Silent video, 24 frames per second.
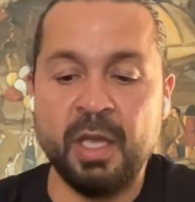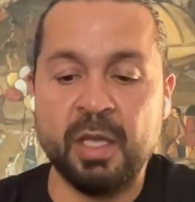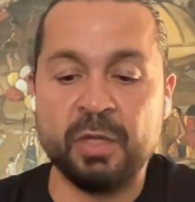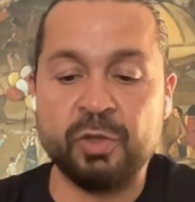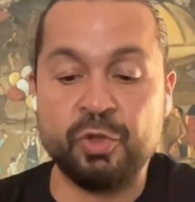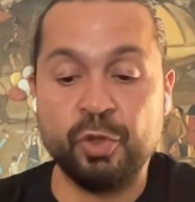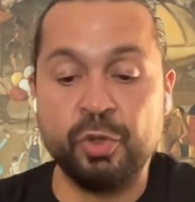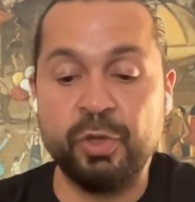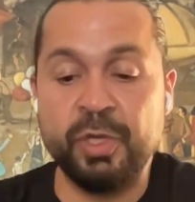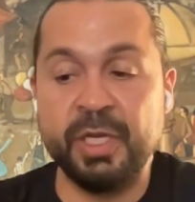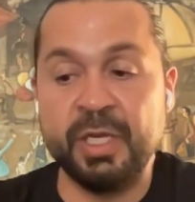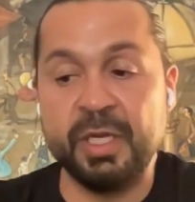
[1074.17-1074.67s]

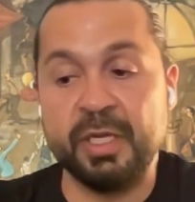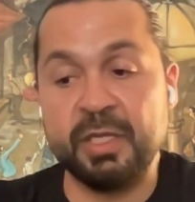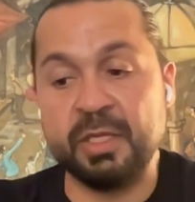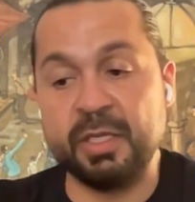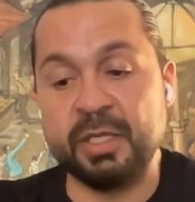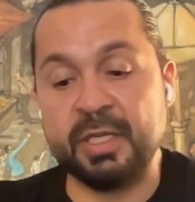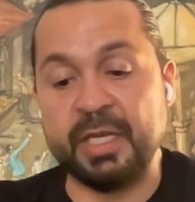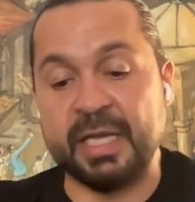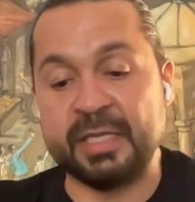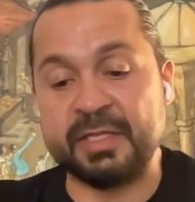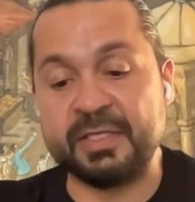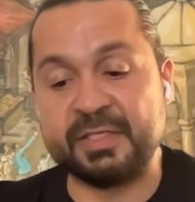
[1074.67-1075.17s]
during
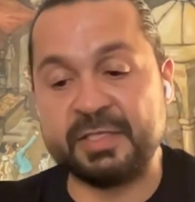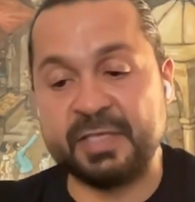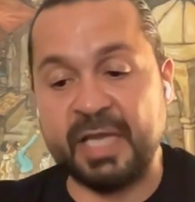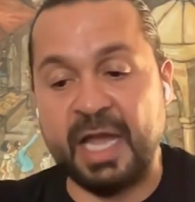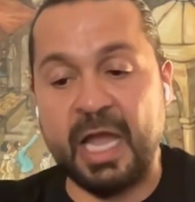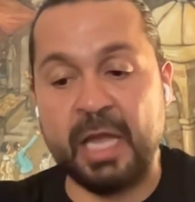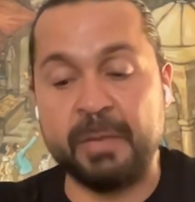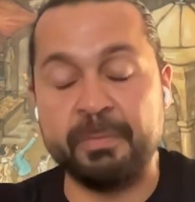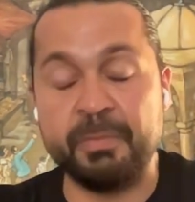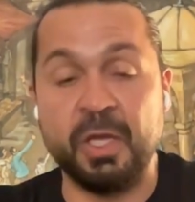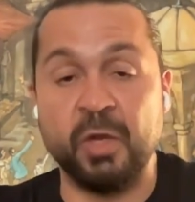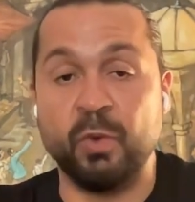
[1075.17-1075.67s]
that
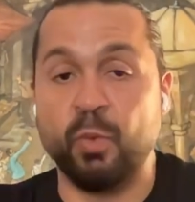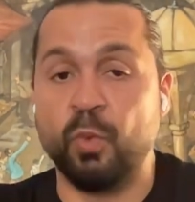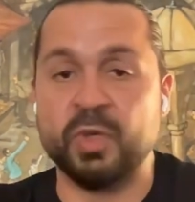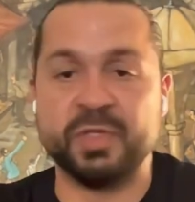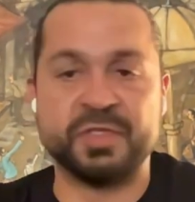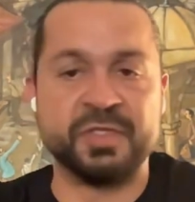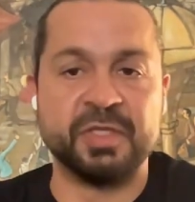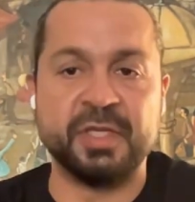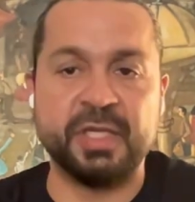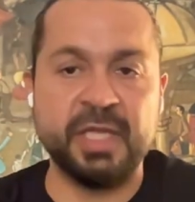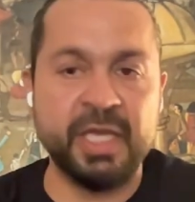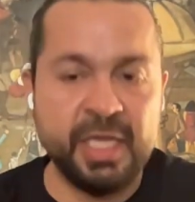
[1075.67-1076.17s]
time, it
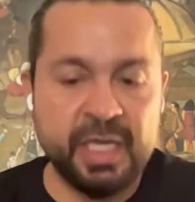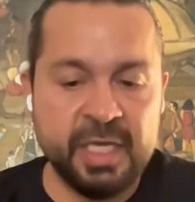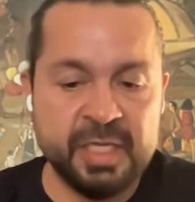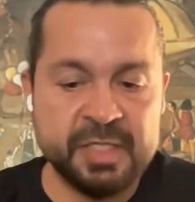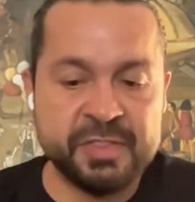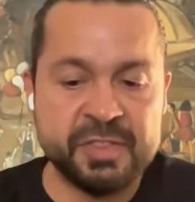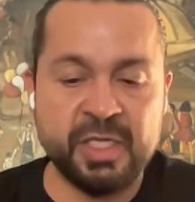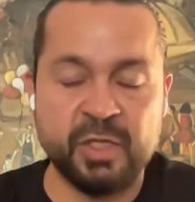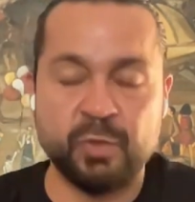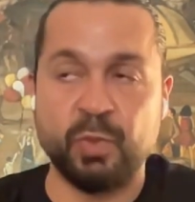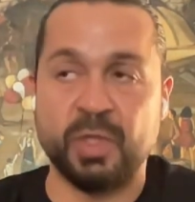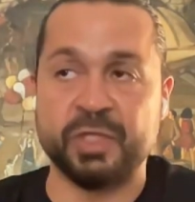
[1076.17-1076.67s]
wasn't
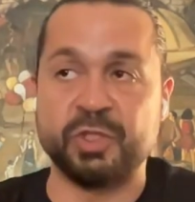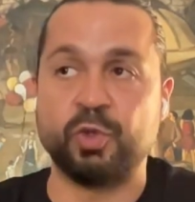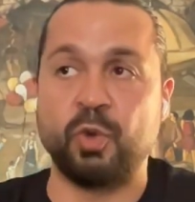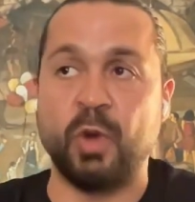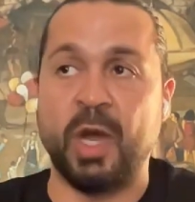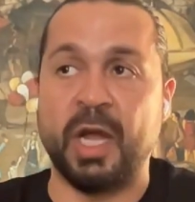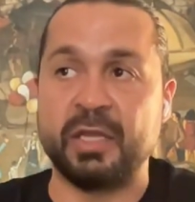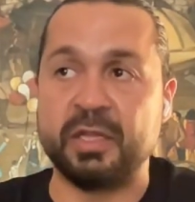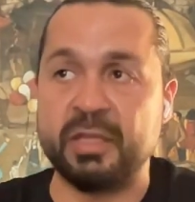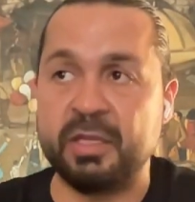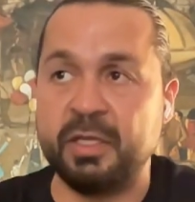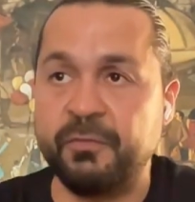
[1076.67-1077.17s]
easy. It was
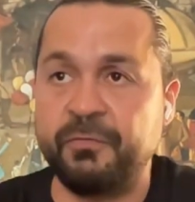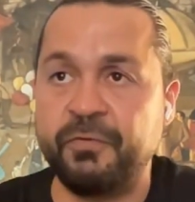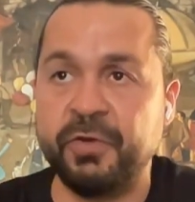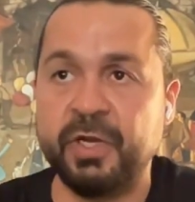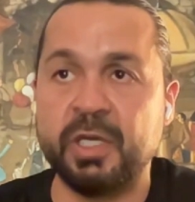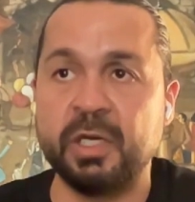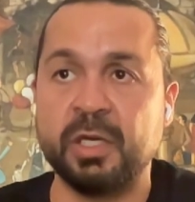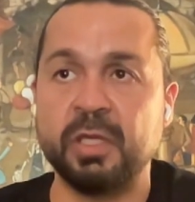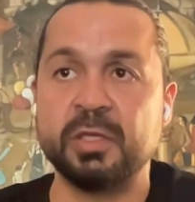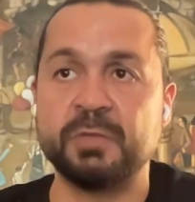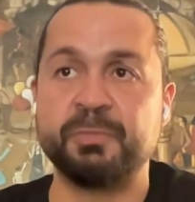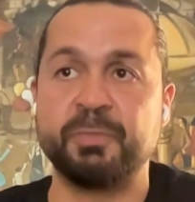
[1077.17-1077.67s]
quite
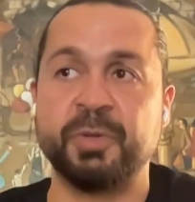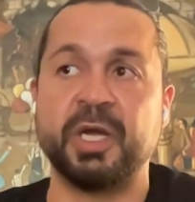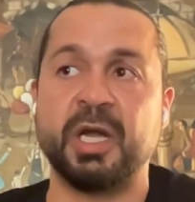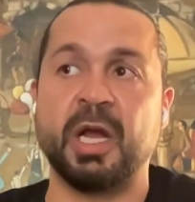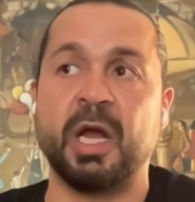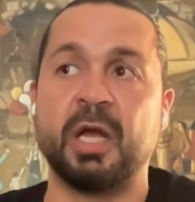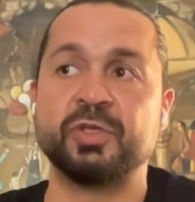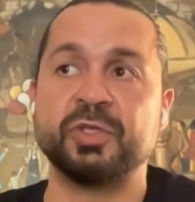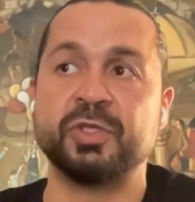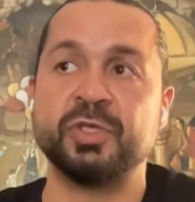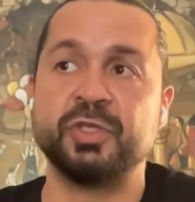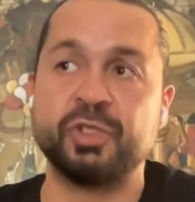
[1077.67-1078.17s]
difficult
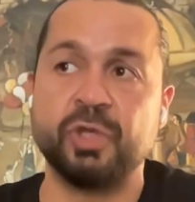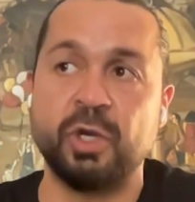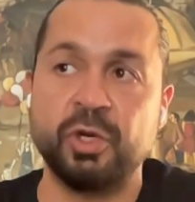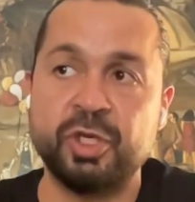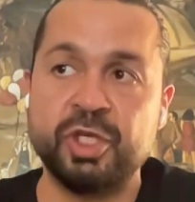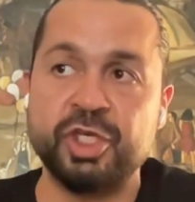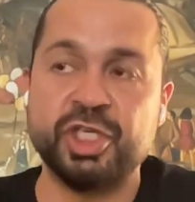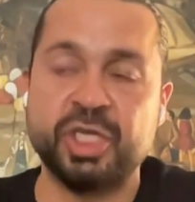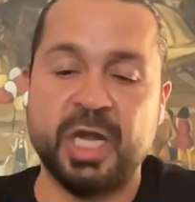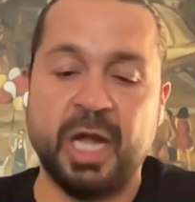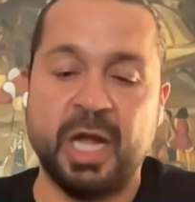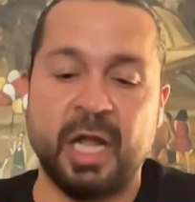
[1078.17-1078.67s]
because in
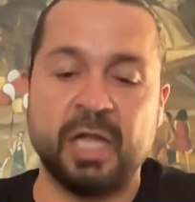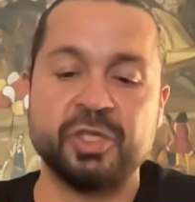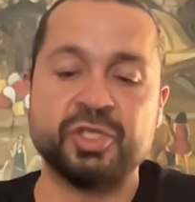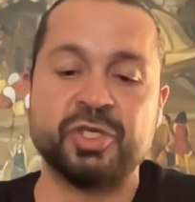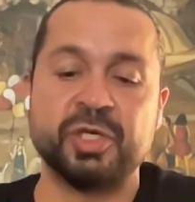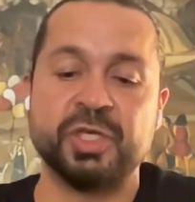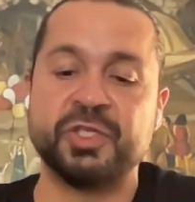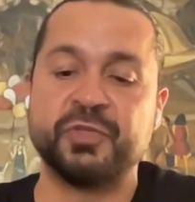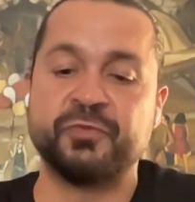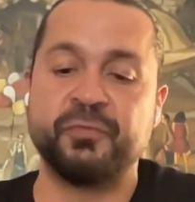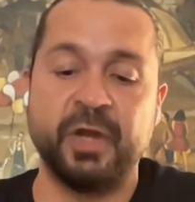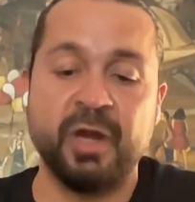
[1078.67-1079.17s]
Turkish culture,
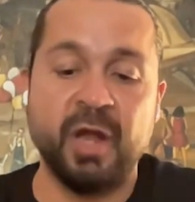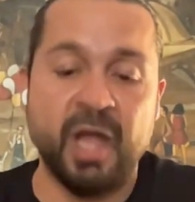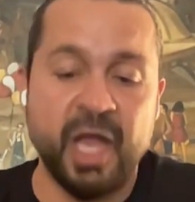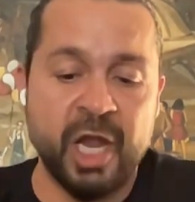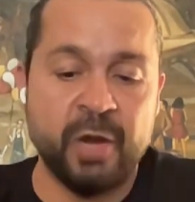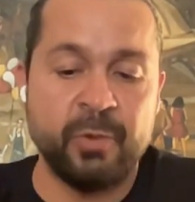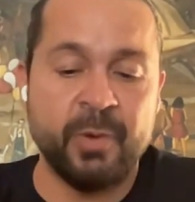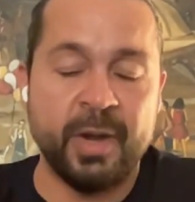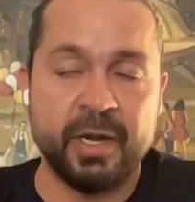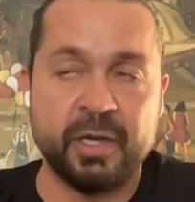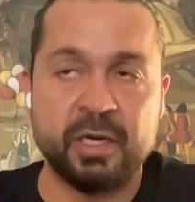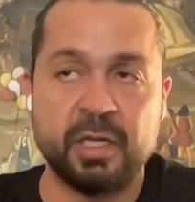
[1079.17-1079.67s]
it's very
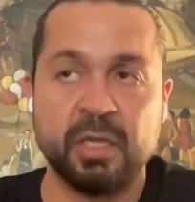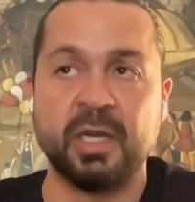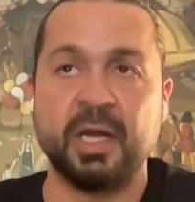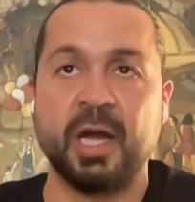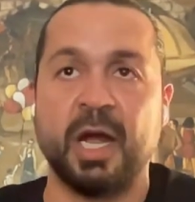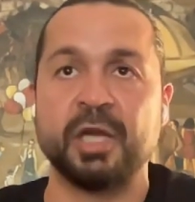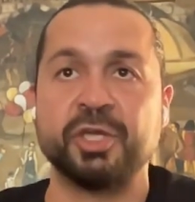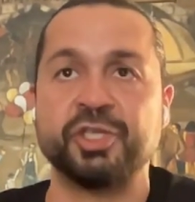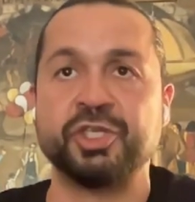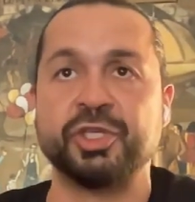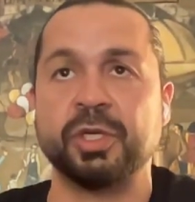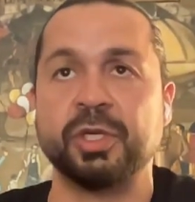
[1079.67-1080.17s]
hierarchical
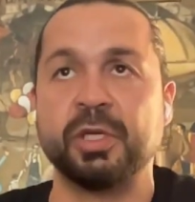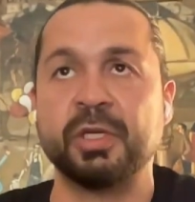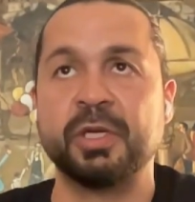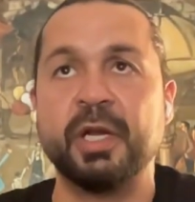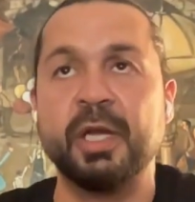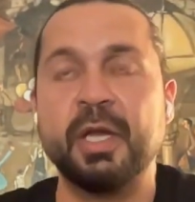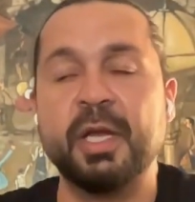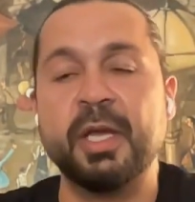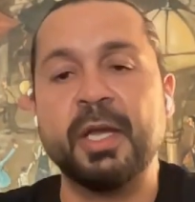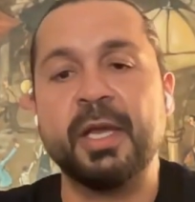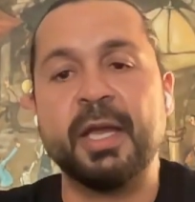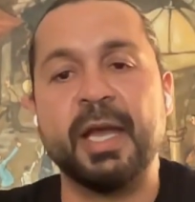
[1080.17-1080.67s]
culture,
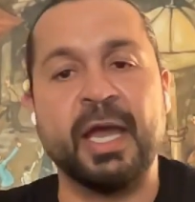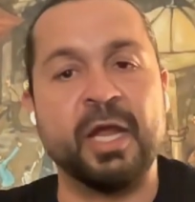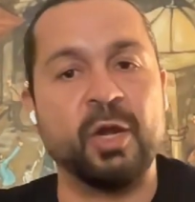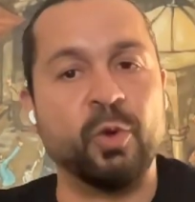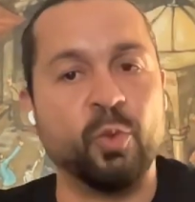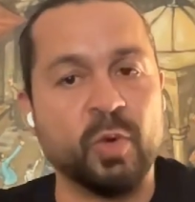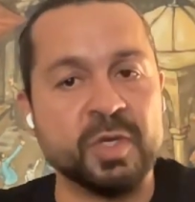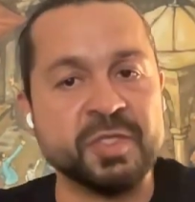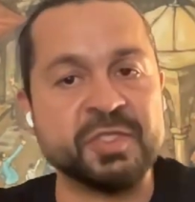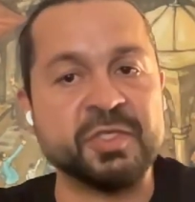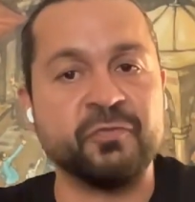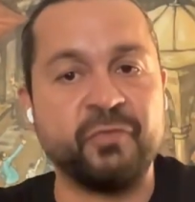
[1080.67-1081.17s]
and it
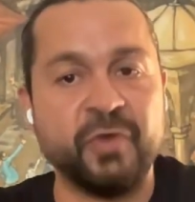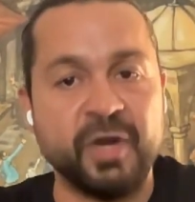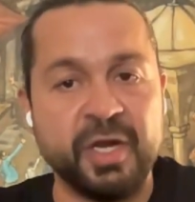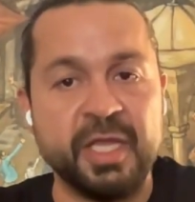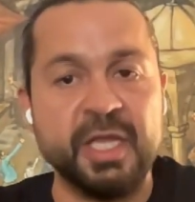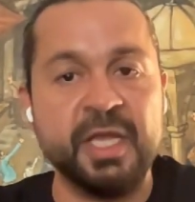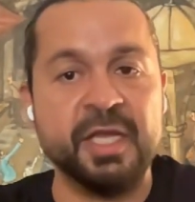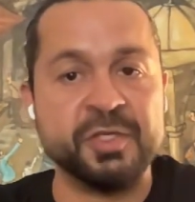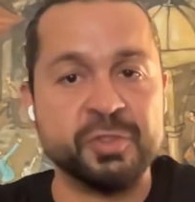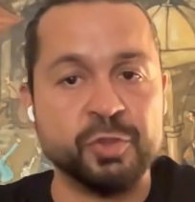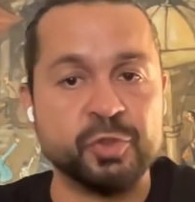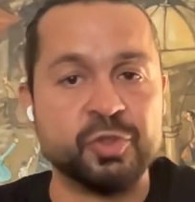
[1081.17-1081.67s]
wasn't very
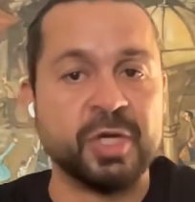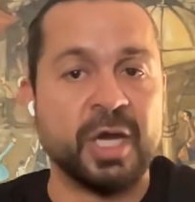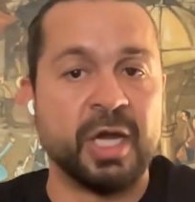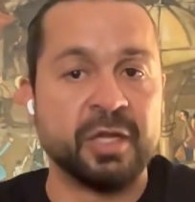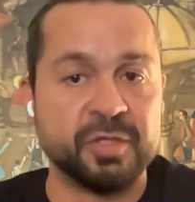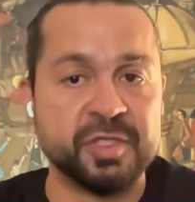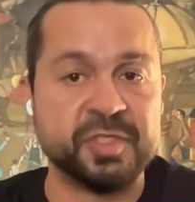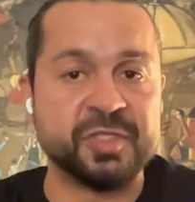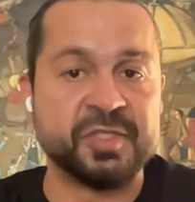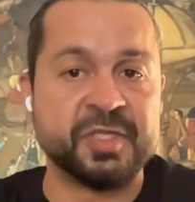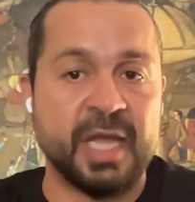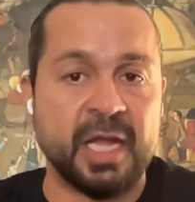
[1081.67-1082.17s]
easy to
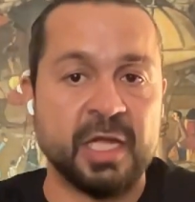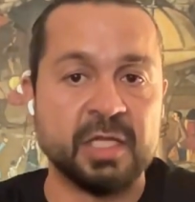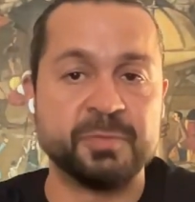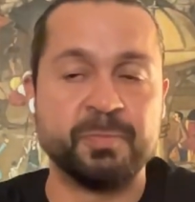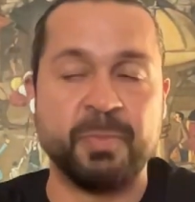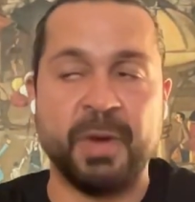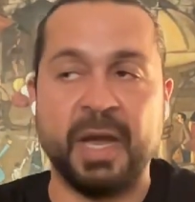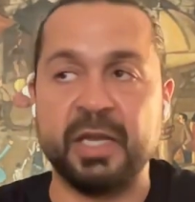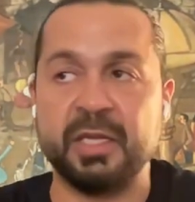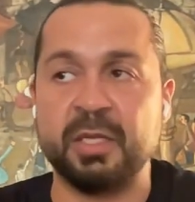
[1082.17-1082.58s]
understand by